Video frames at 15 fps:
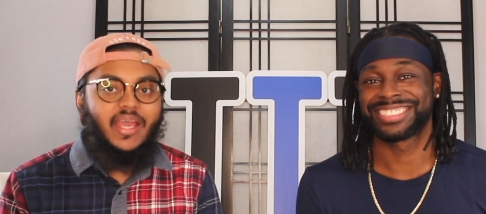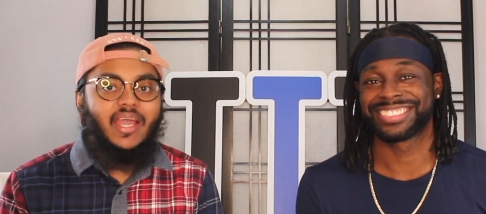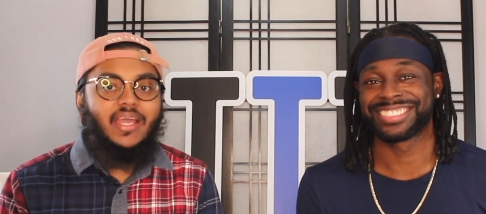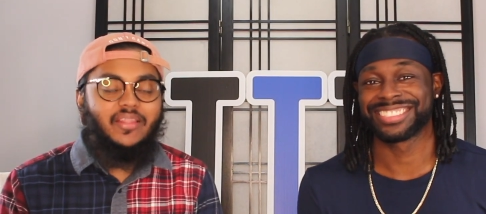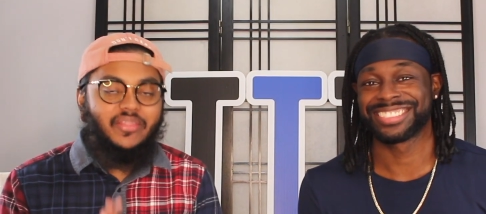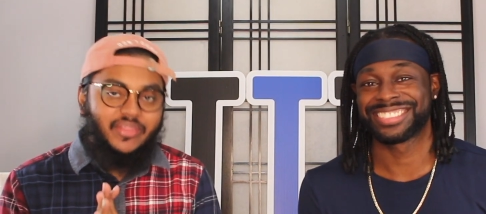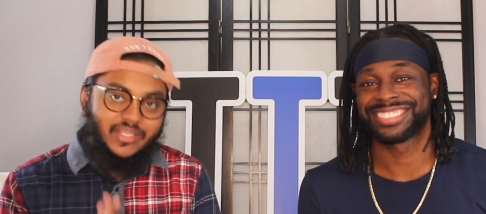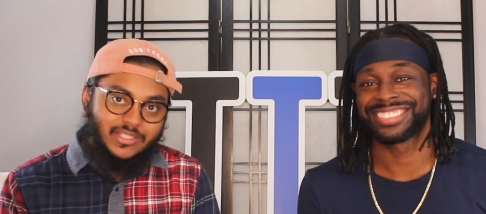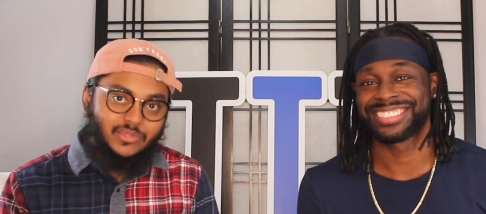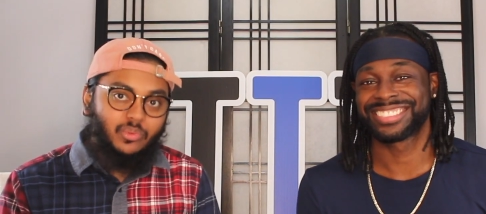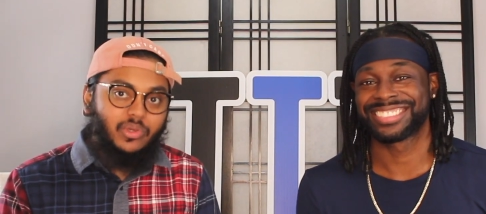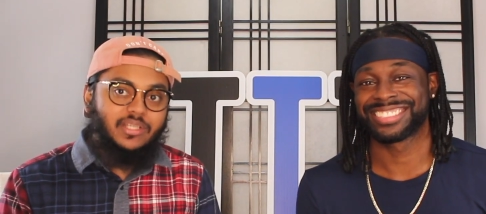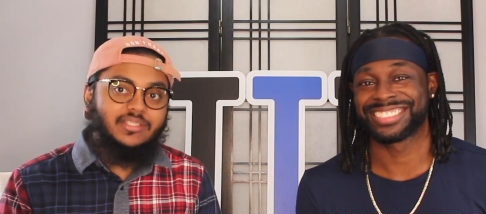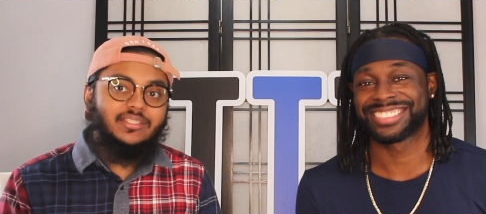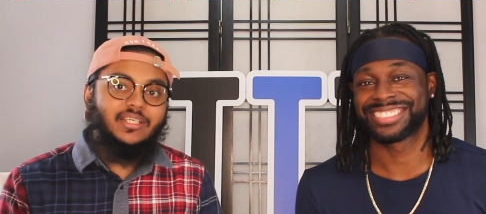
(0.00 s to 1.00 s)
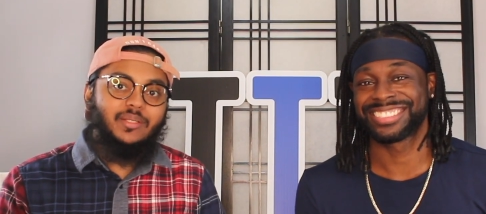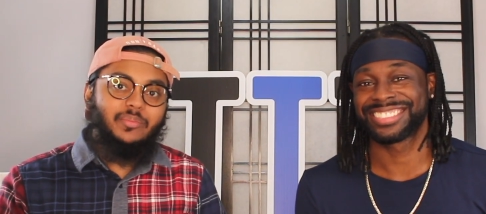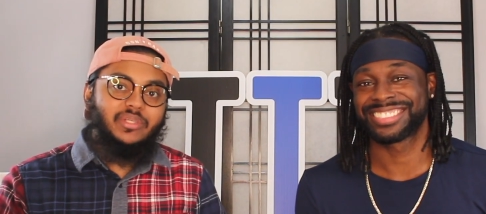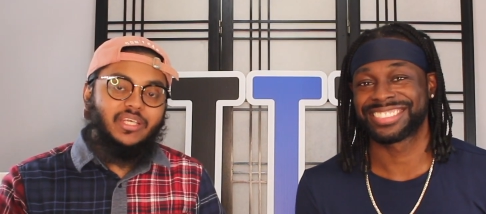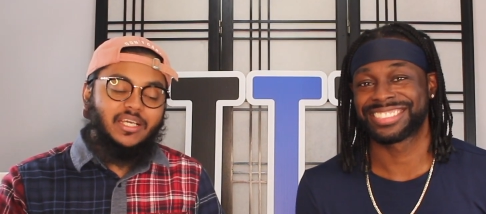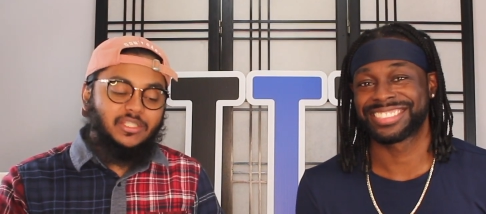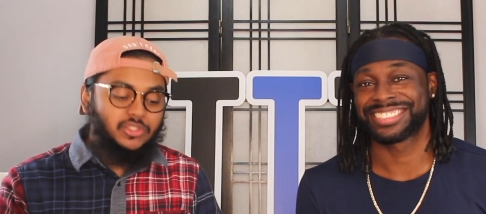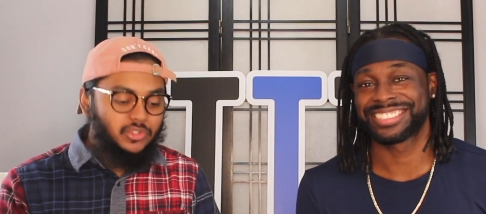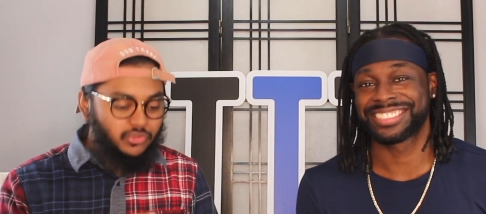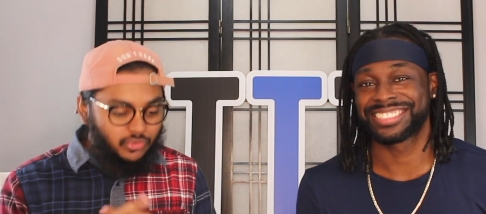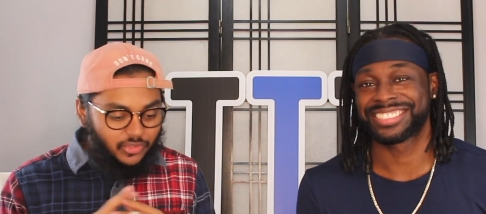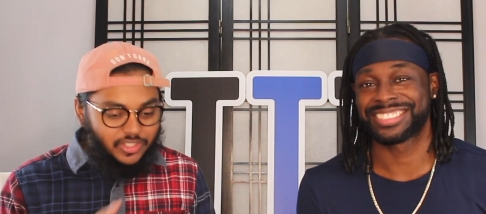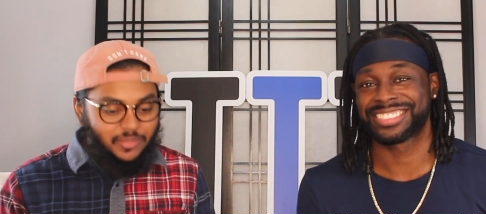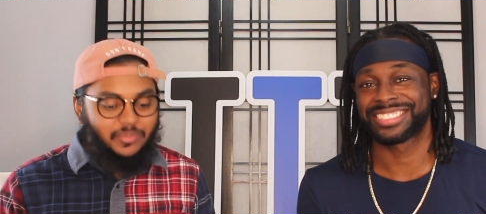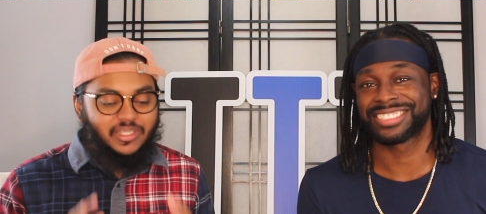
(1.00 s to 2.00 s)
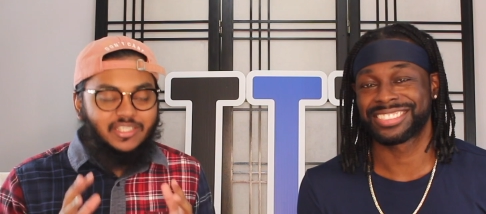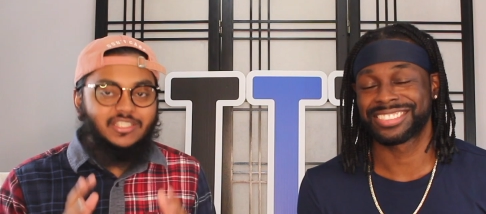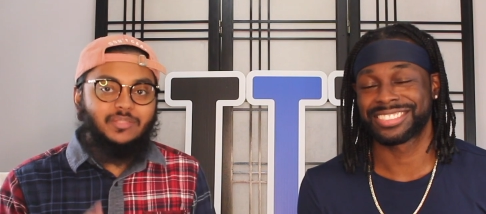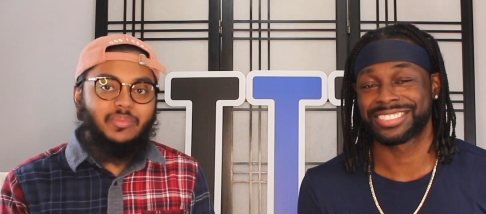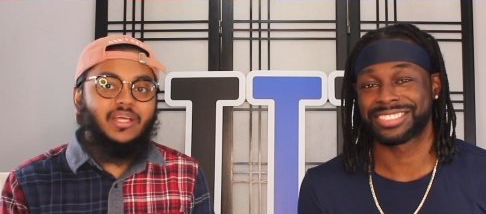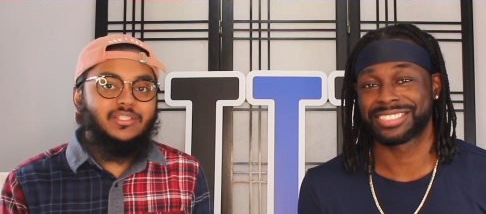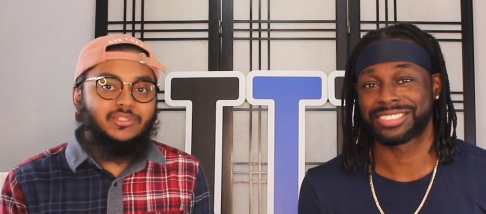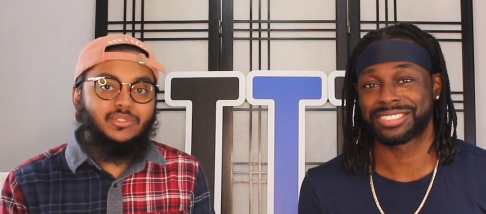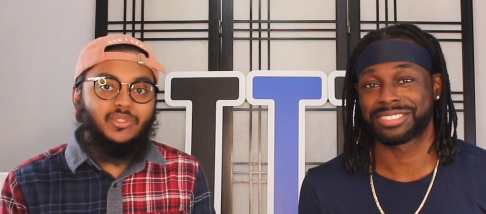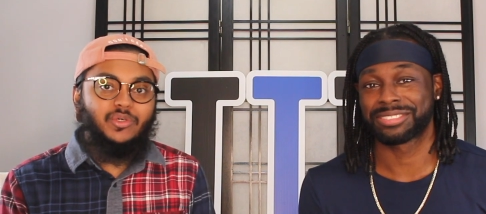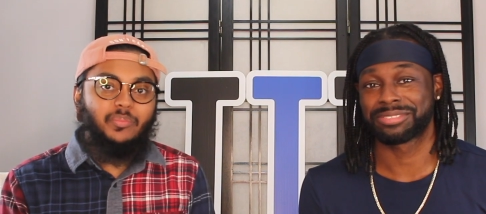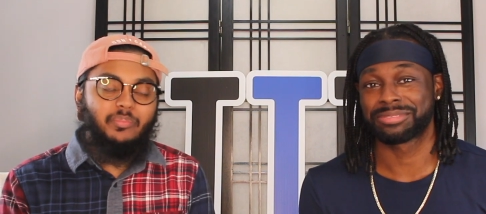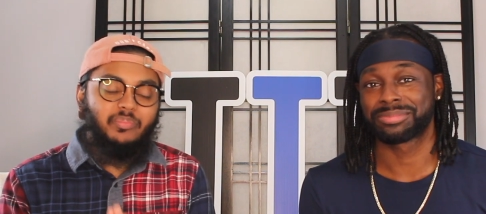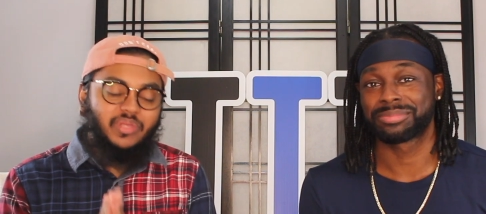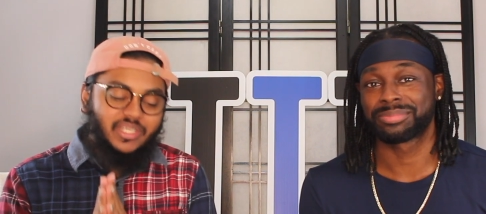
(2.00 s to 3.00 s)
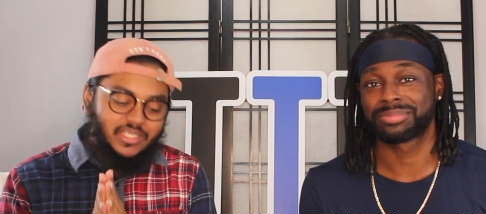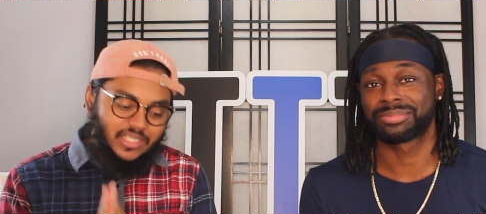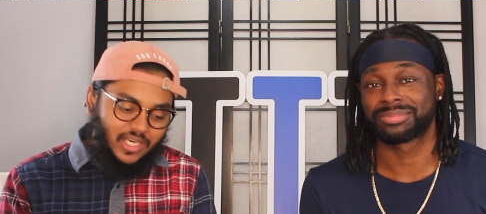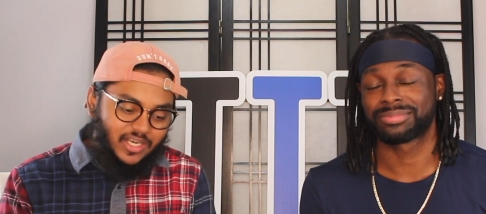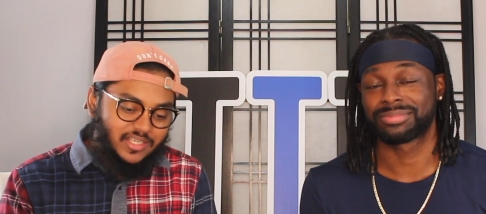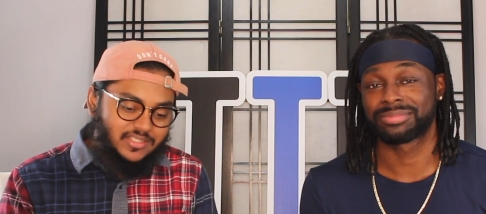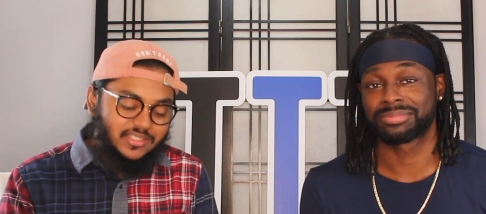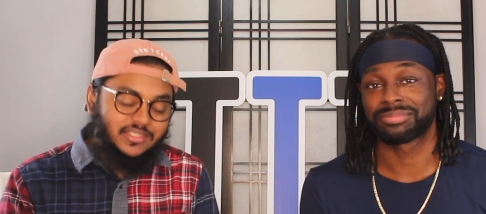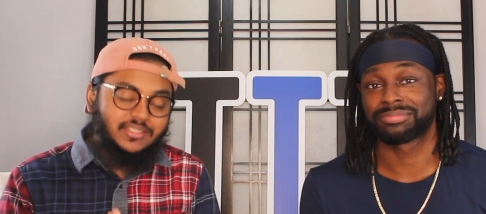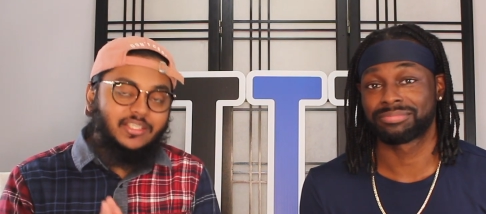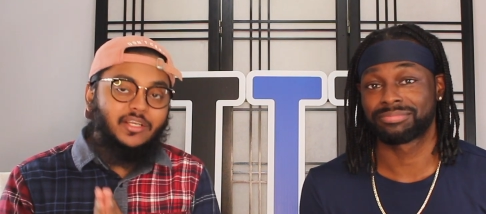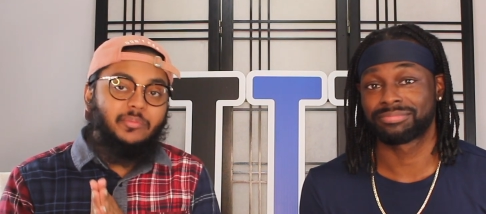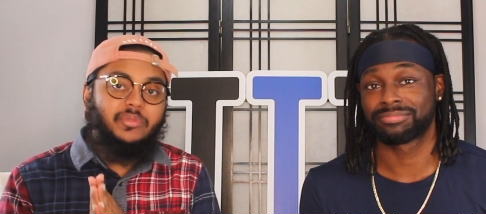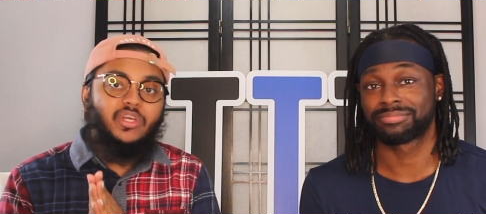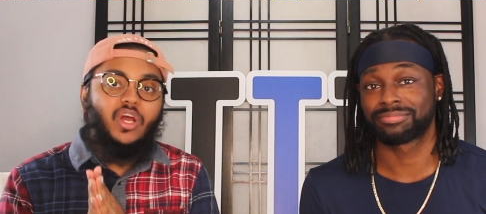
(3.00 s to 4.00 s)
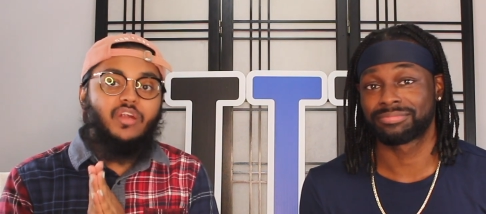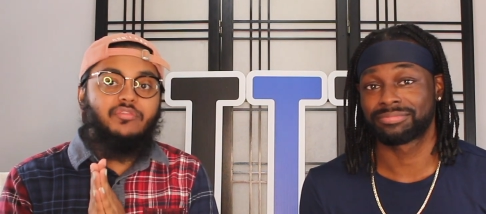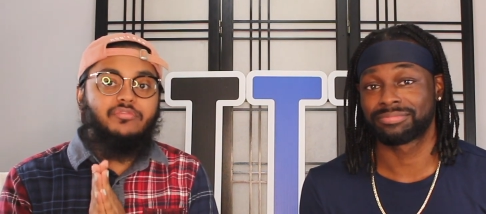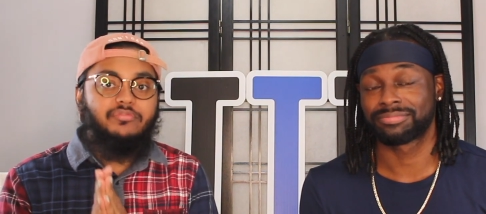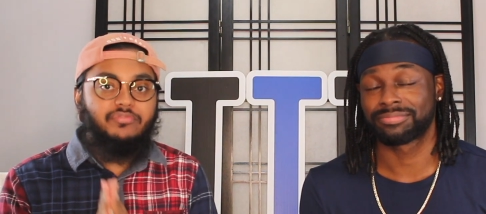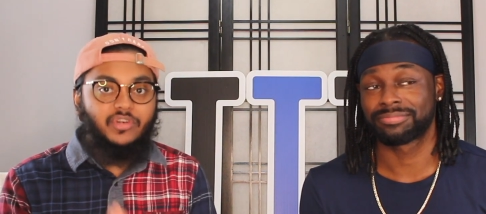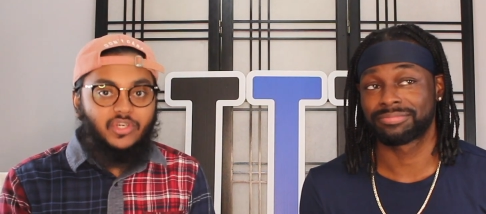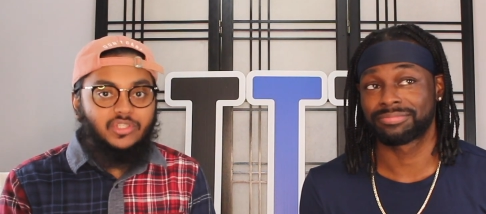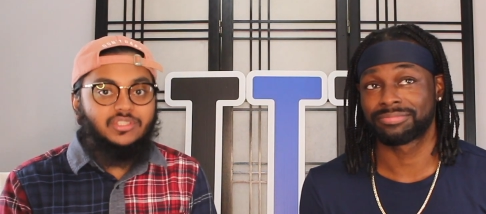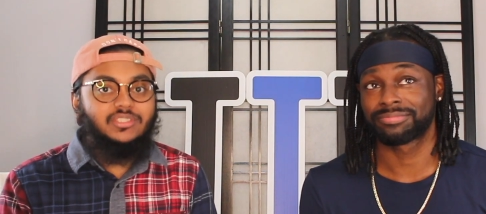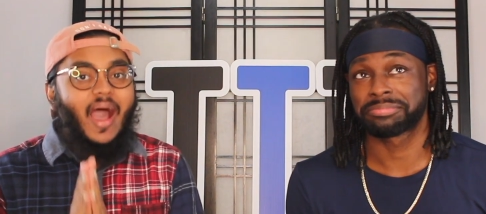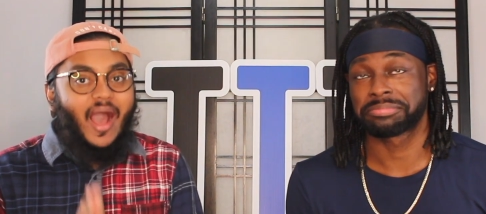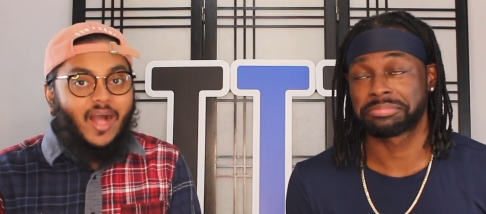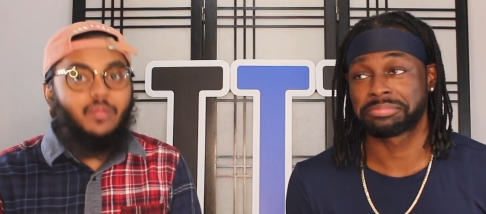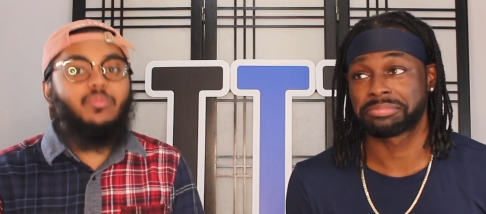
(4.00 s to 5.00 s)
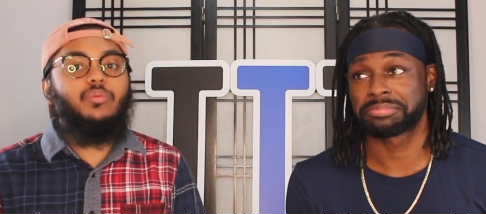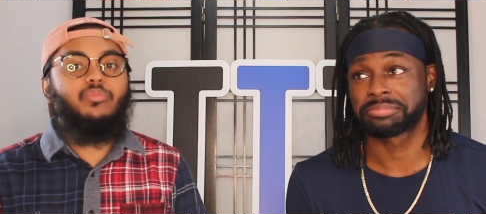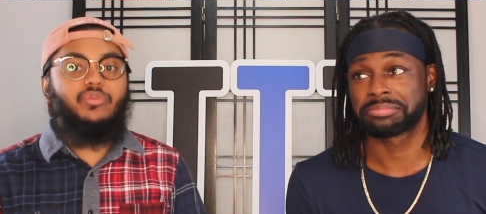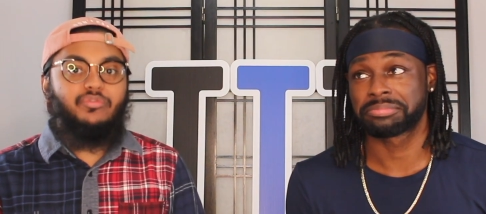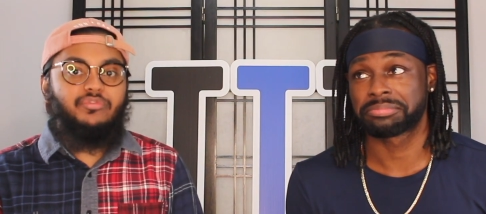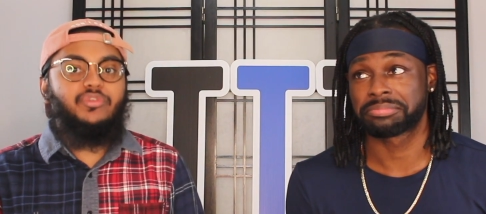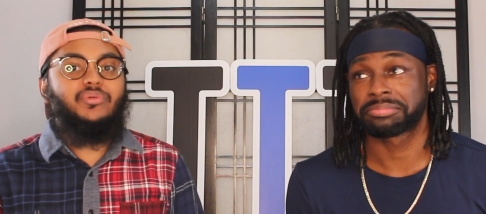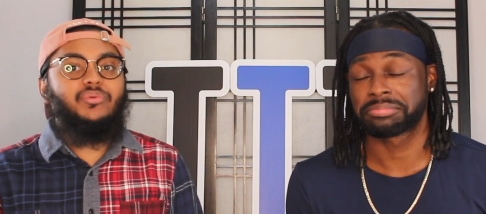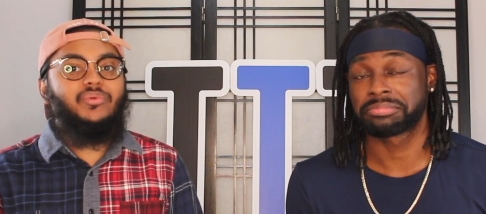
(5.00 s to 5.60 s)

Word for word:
Speaker 1: And this one is gonna be extremely special because this is gonna be our first album review.